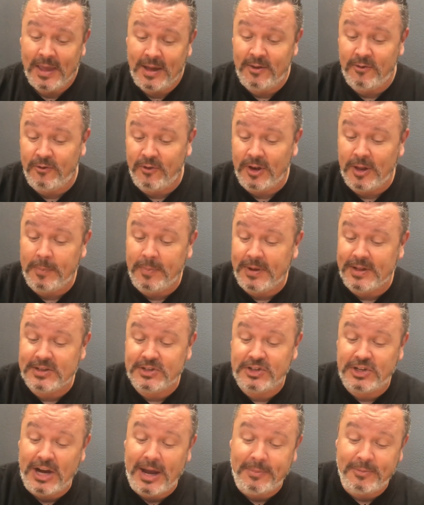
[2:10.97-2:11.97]
In
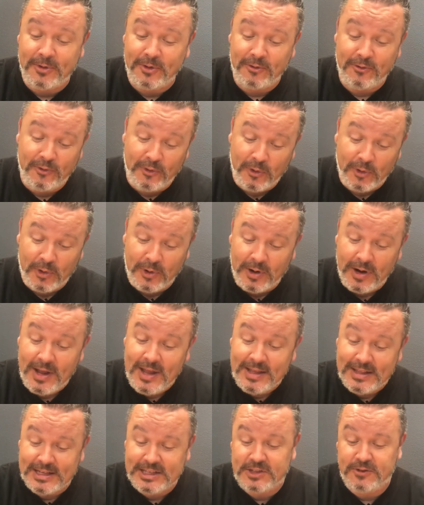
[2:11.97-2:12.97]
Philippians chapter 4,
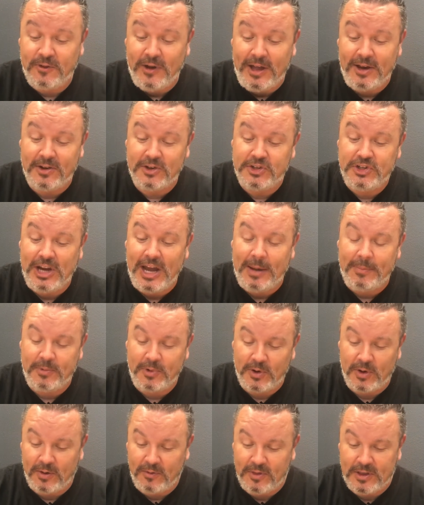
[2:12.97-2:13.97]
this final
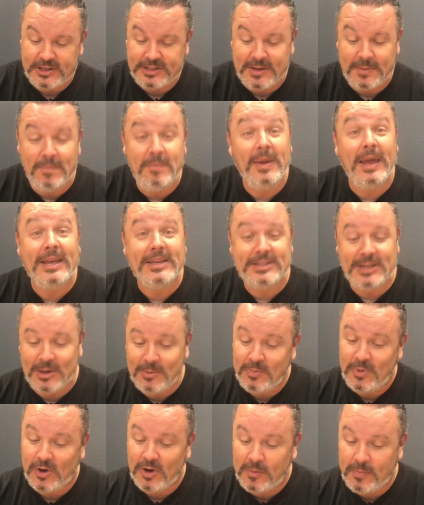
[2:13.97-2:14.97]
chapter of this
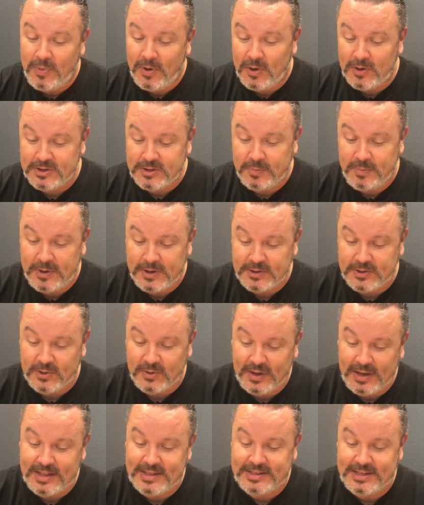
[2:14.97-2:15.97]
amazing book, Paul's
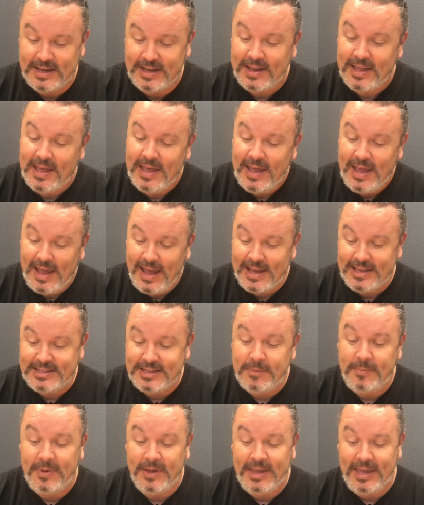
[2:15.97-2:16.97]
epistle ends it as
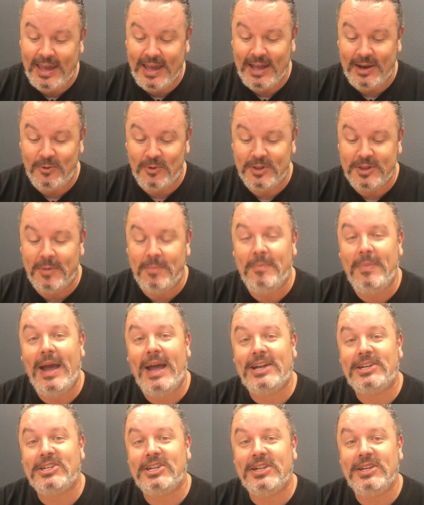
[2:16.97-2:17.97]
it began, with the
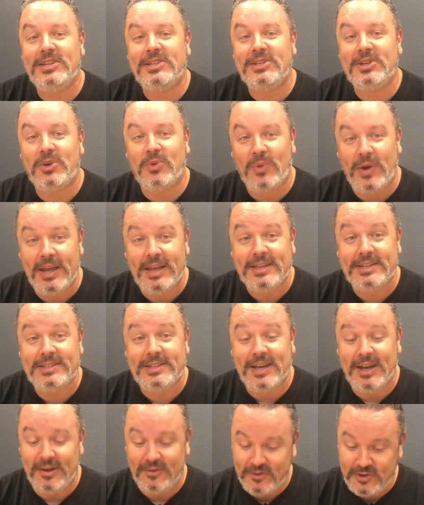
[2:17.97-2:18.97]
matchless
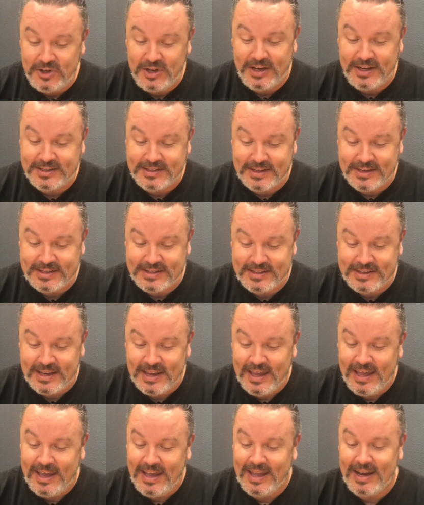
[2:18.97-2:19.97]
grace of Jesus.
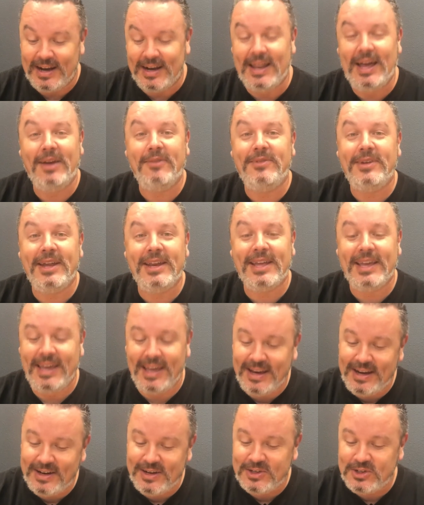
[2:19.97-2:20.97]
In a life
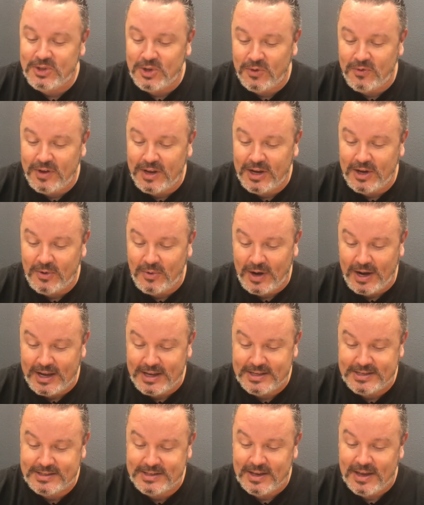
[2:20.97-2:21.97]
dedicated to serving
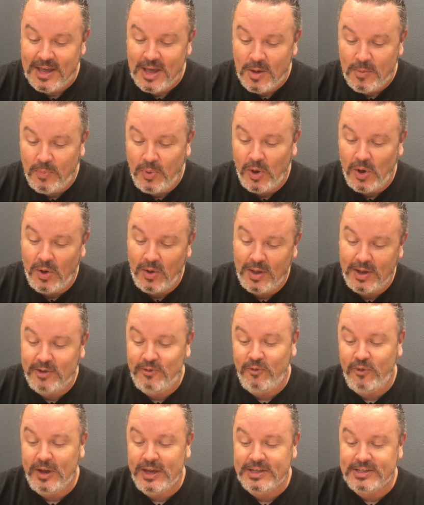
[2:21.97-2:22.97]
Christ, Paul had
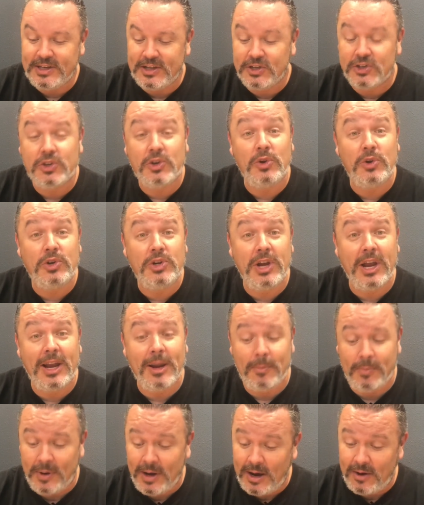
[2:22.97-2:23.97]
faced
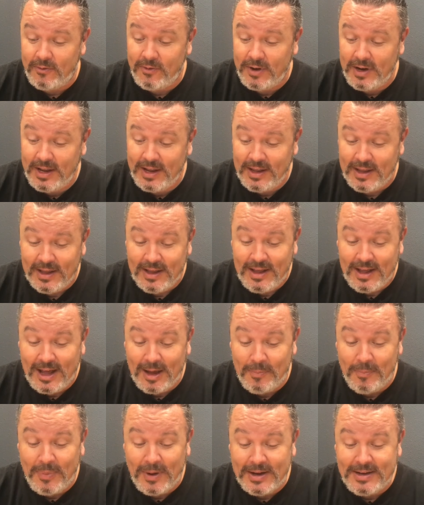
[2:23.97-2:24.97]
excruciating poverty,
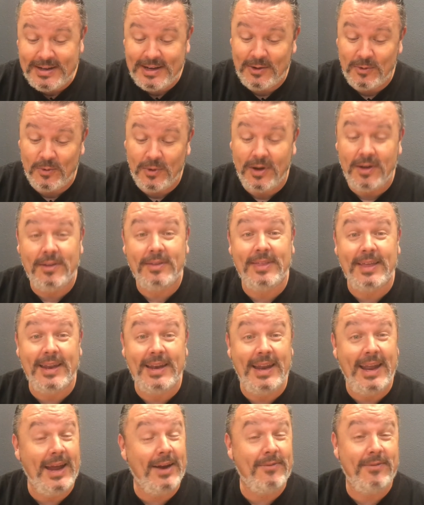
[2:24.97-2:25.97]
abundant wealth,
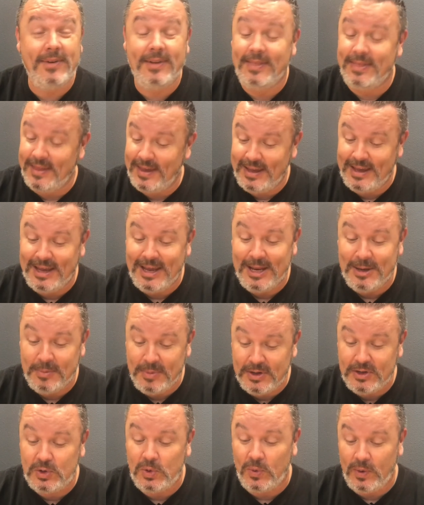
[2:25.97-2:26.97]
and everything in
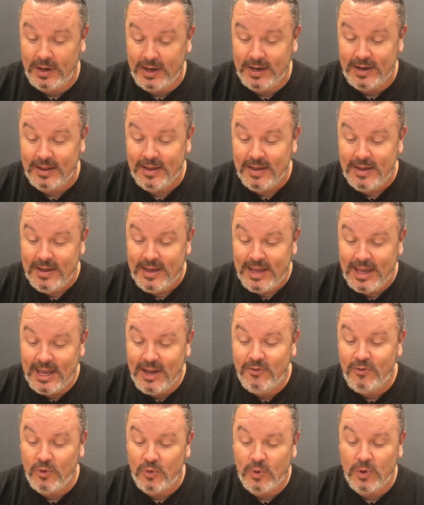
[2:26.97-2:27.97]
between. He
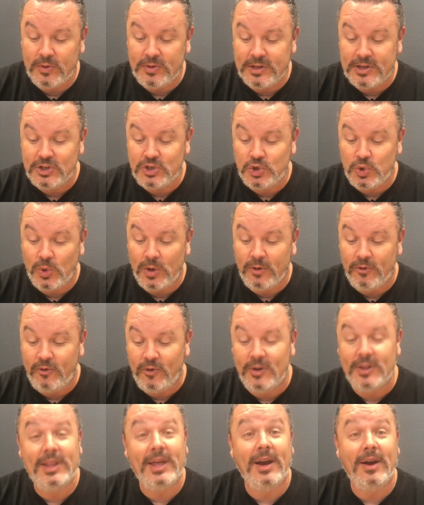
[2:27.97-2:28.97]
even wrote this
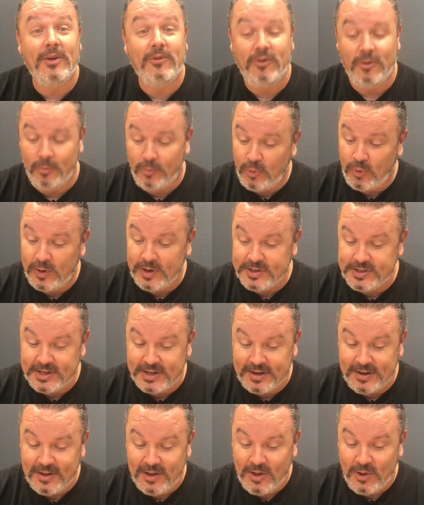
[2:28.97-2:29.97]
joyful letter from
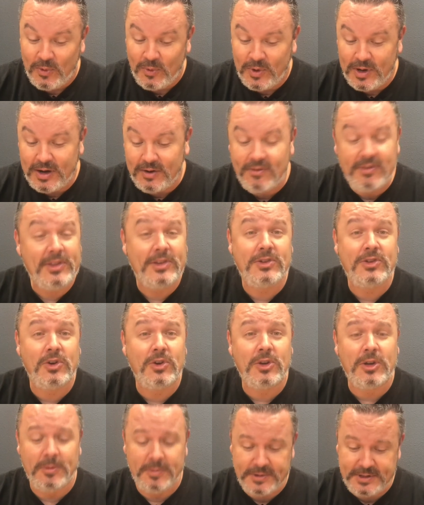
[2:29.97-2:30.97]
prison. Whatever the
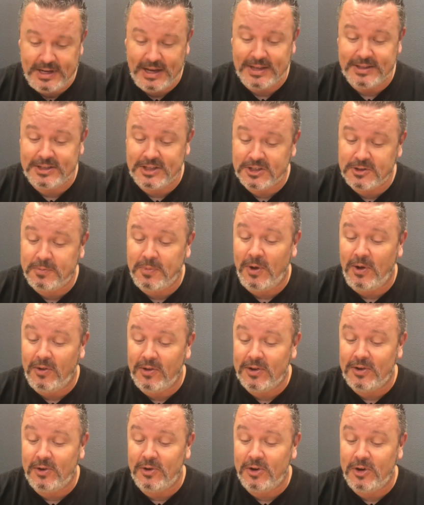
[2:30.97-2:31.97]
circumstances,
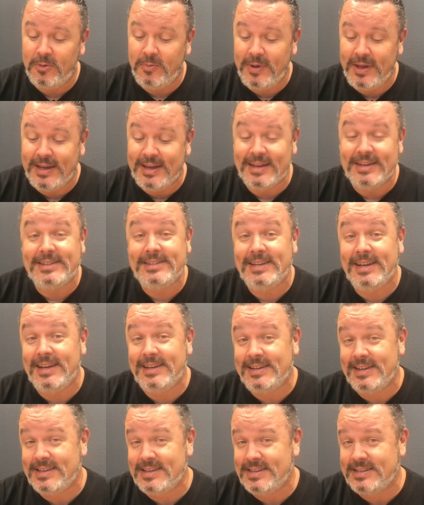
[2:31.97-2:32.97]
Paul had learned to be
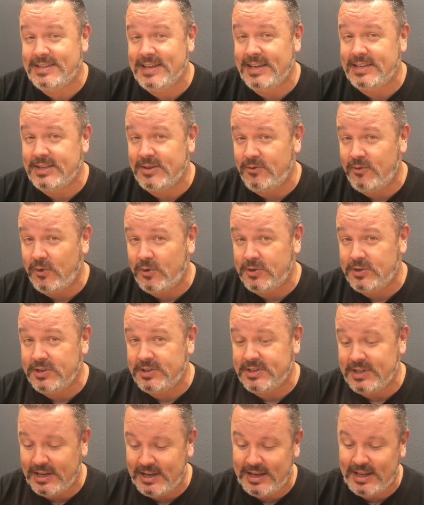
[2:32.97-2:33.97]
content, as it says in
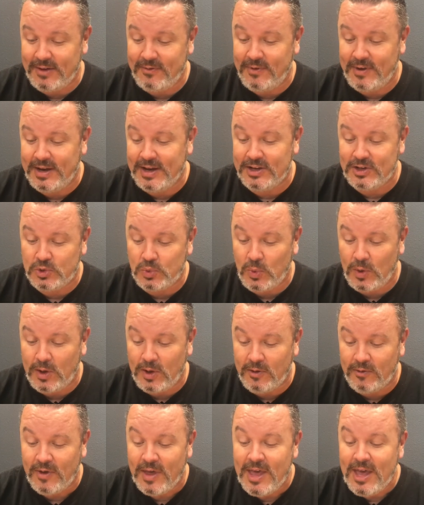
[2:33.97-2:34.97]
verses 11 and
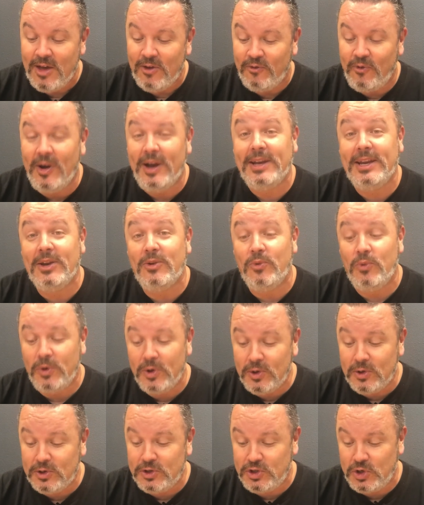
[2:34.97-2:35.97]
12, finding
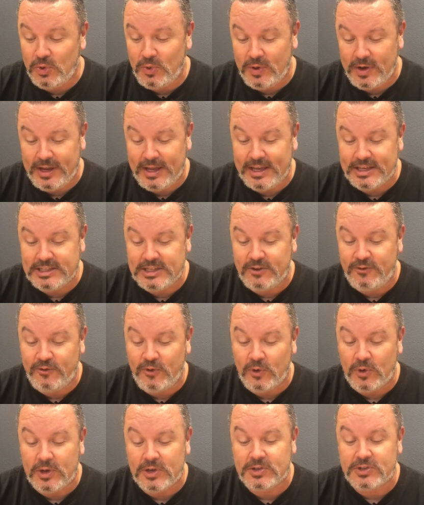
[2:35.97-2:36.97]
real joy as he
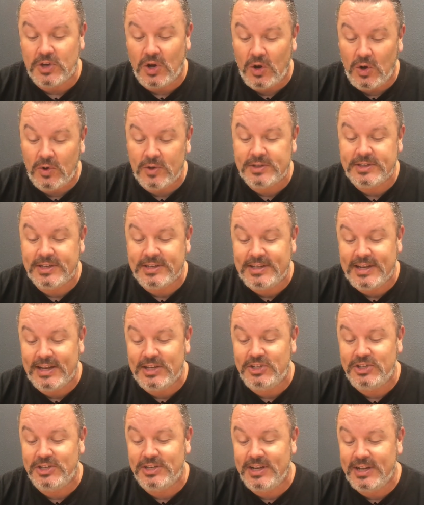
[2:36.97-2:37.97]
focused all his
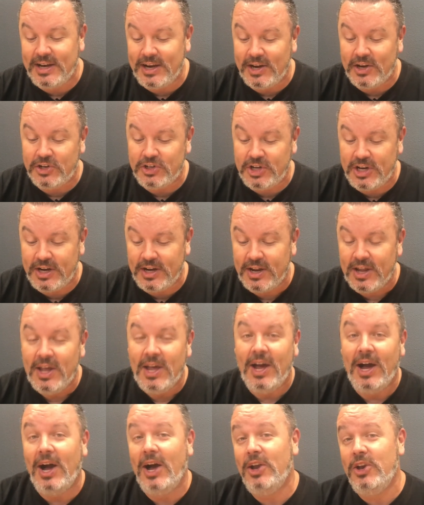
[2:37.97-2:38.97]
attention and energy
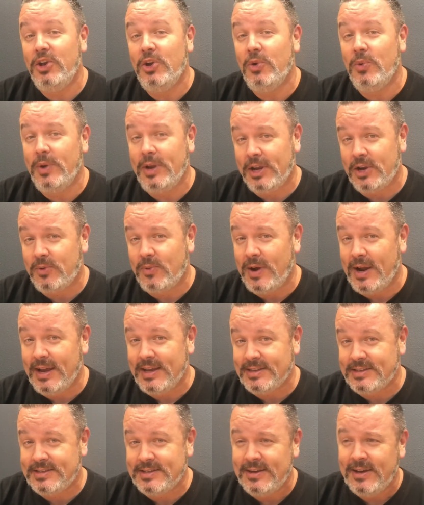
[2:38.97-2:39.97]
on knowing
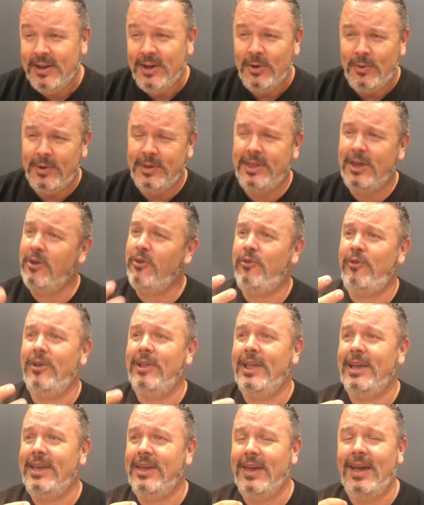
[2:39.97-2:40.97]
Christ. Whether you feel
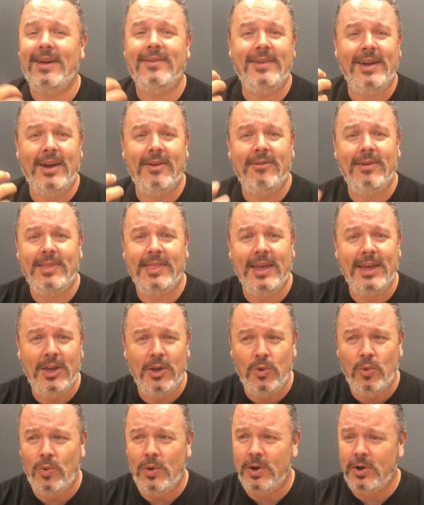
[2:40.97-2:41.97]
like you have everything
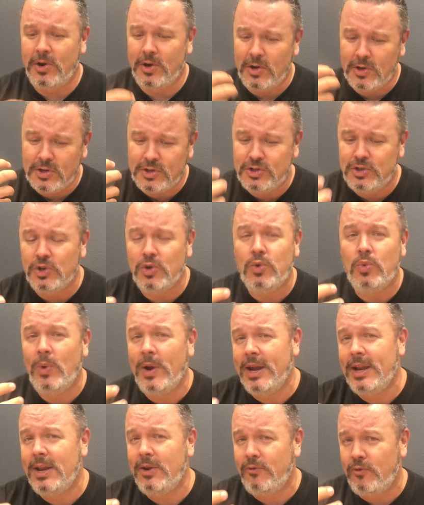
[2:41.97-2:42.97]
you want or you're still
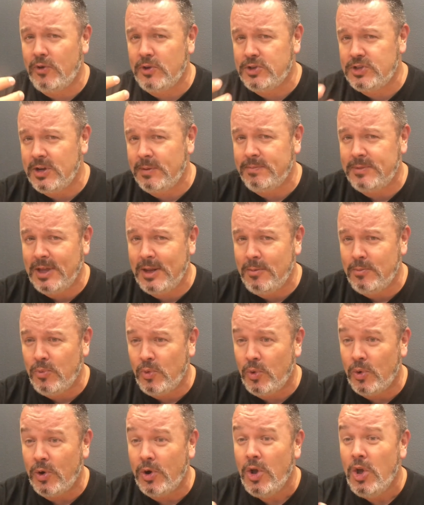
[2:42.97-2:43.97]
waiting for something
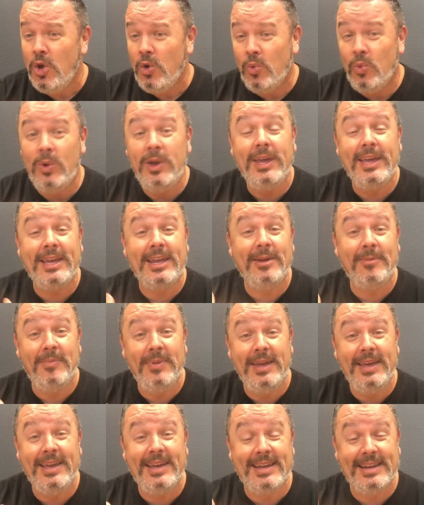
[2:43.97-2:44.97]
more, we can
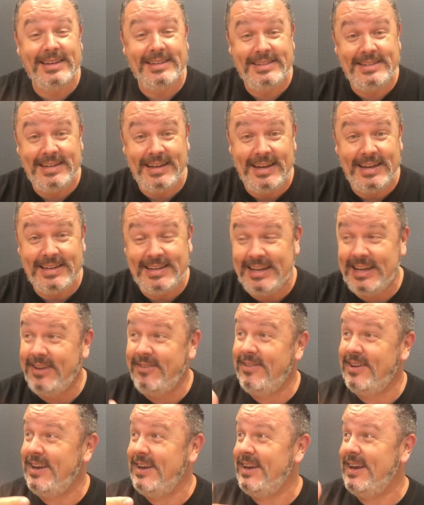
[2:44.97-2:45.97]
be content
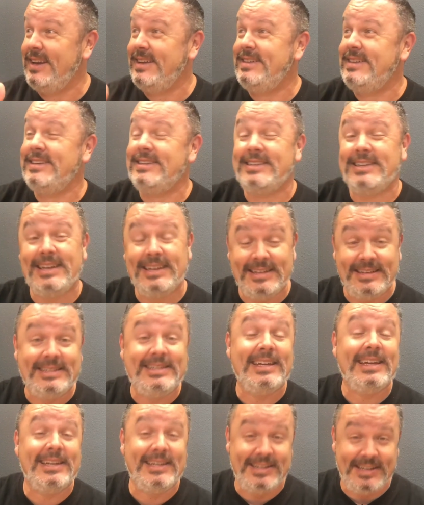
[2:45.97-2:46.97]
even in a
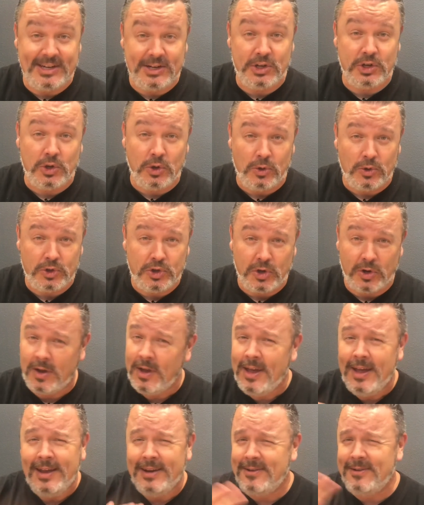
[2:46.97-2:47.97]
discontented culture.
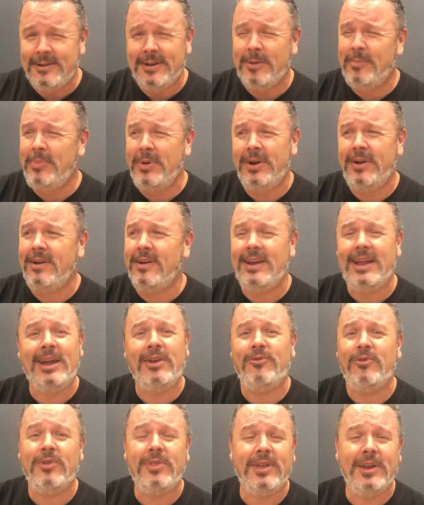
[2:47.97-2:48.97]
Don't compare your
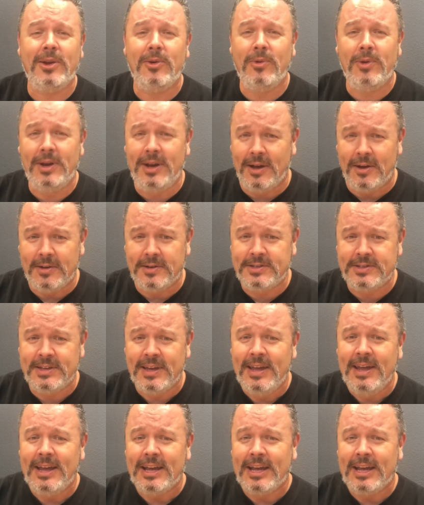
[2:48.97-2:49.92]
life with anyone else.